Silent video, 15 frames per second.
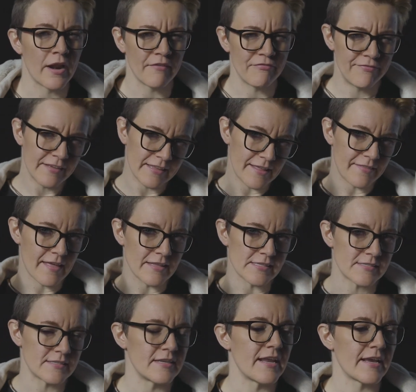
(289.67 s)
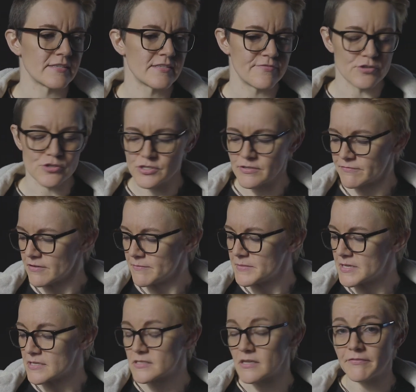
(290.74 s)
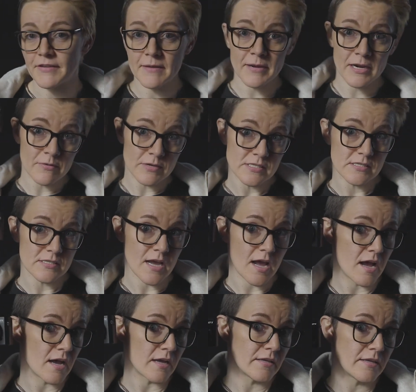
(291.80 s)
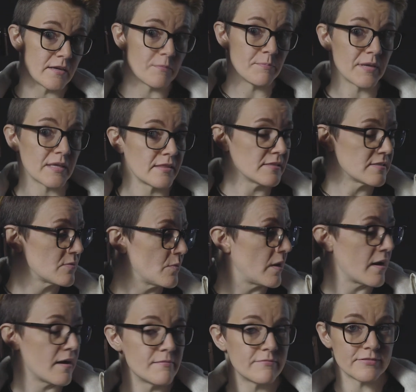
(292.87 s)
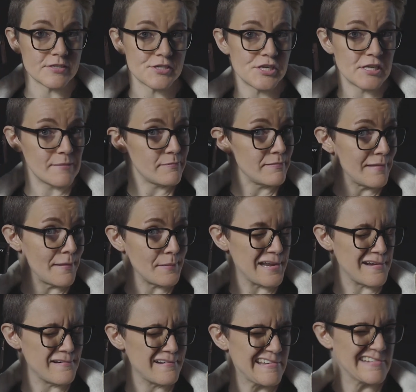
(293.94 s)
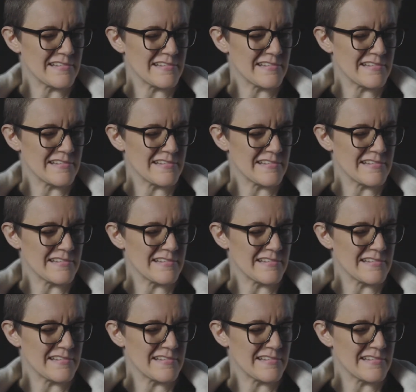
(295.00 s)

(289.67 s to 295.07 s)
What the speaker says: I feel like that's the next version from this. So if anybody wants to, pick this one up for cheap, let me know.